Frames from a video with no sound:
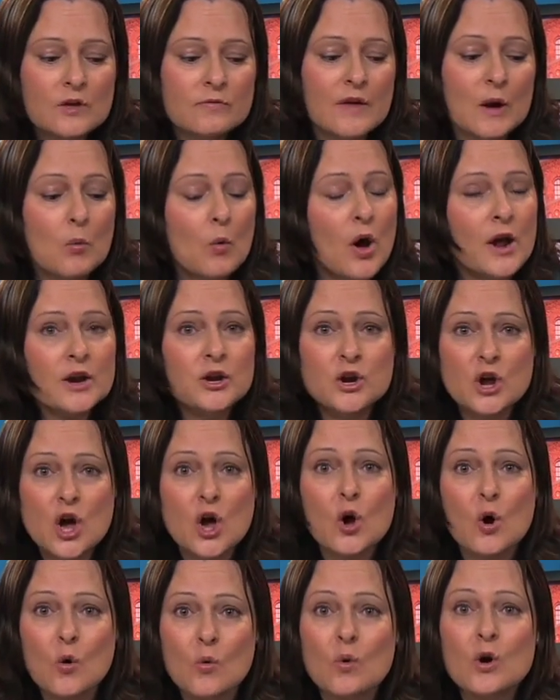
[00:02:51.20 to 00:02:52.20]
they want to
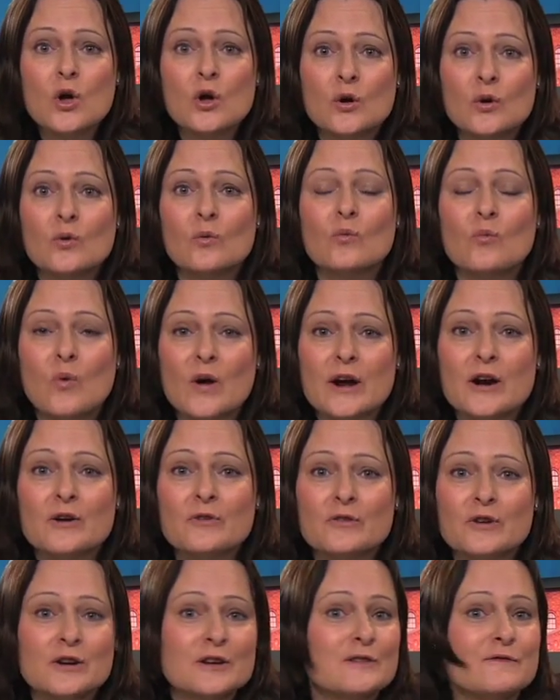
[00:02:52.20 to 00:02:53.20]
know
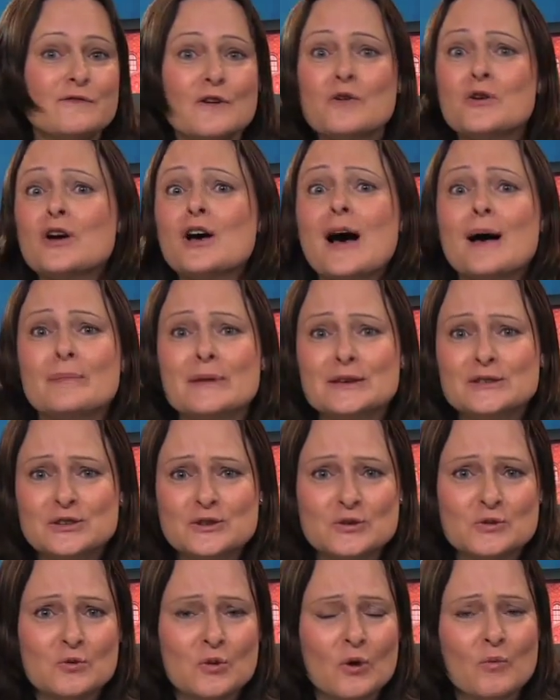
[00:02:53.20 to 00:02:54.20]
where they're going to photocopy
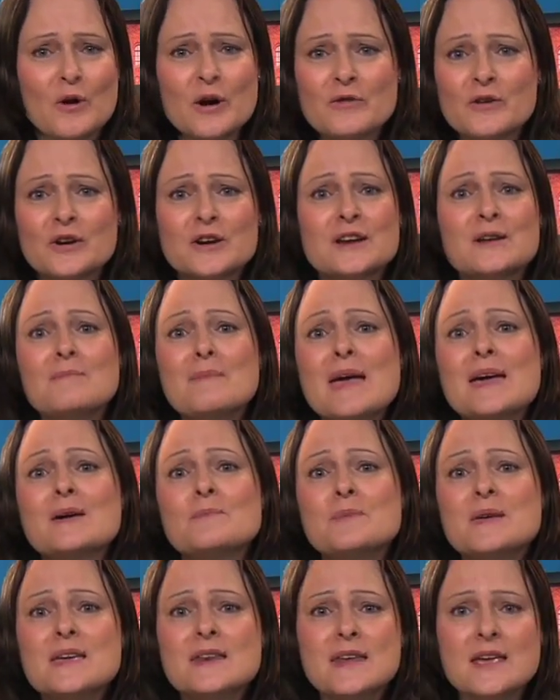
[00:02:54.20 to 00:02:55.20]
to or where they're going to make a
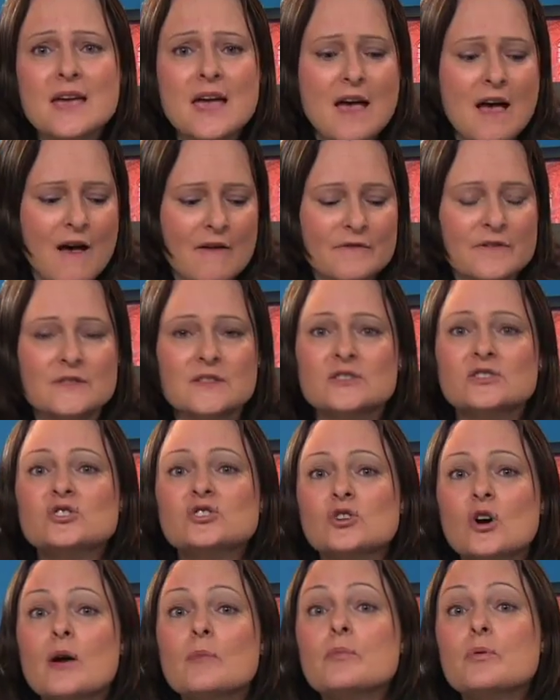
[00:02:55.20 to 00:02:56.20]
PDF and the
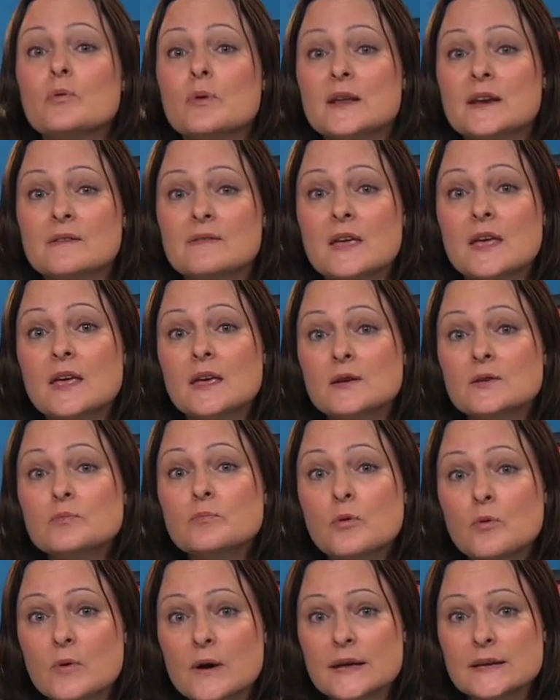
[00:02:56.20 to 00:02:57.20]
start point and the end
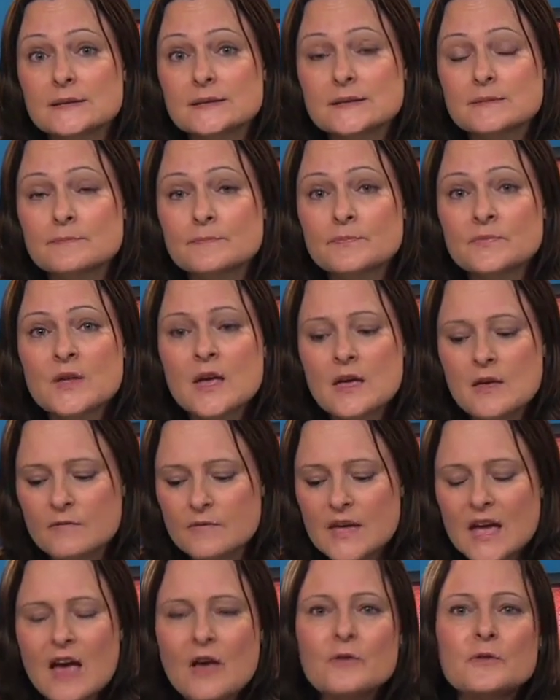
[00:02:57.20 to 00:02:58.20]
point.
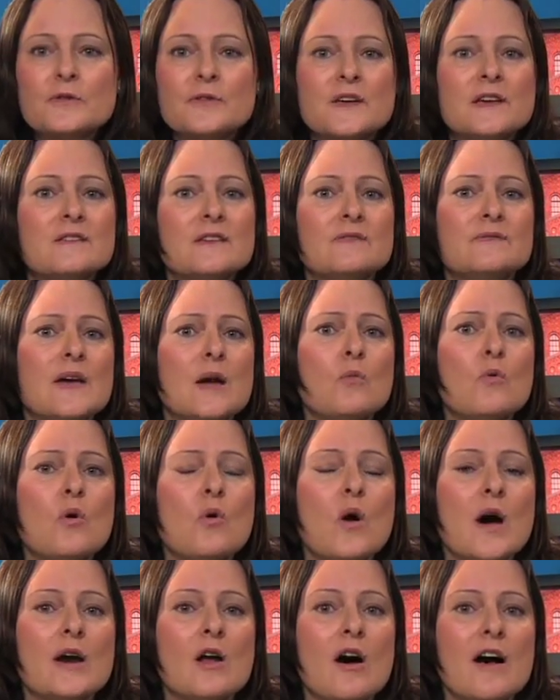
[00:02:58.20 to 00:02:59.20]
The other thing that they will
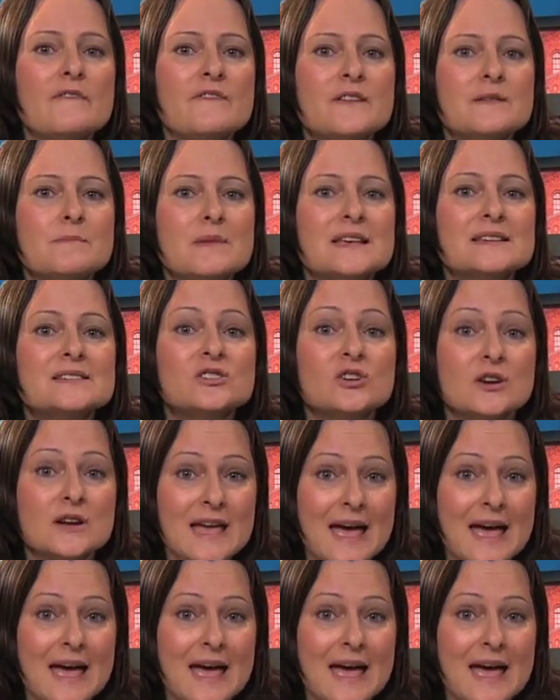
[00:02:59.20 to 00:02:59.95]
quite often miss are